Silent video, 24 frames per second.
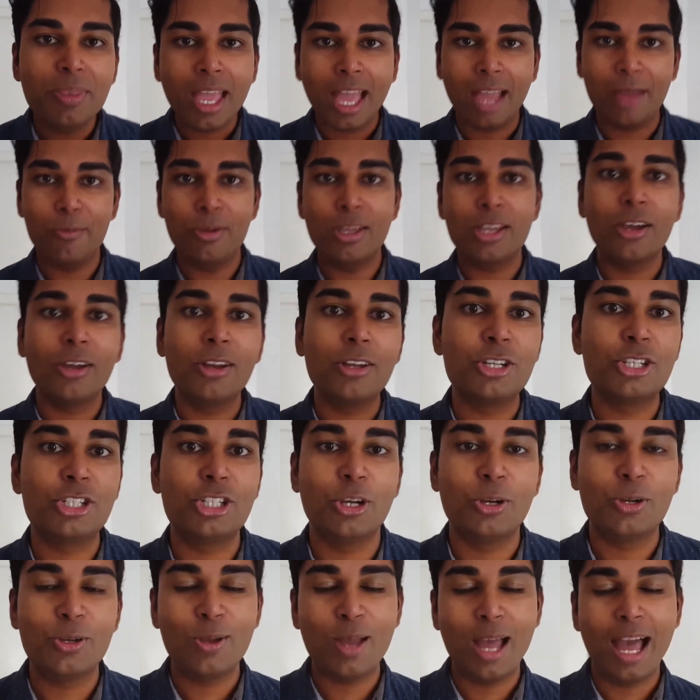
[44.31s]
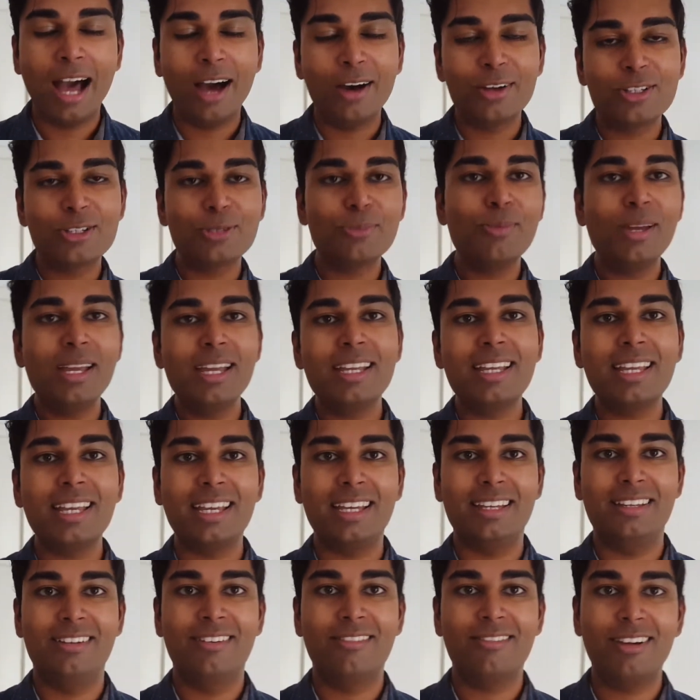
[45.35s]
And we're gonna show you how to make
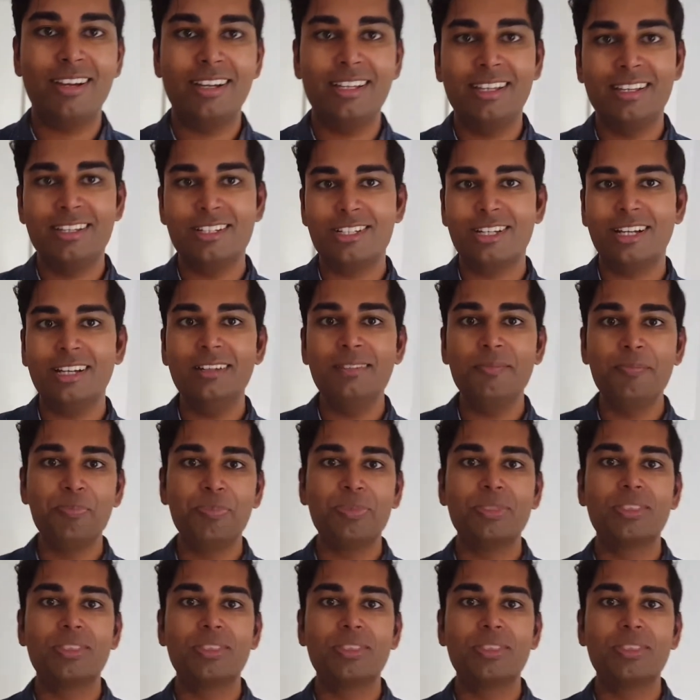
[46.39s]
it, right Isha?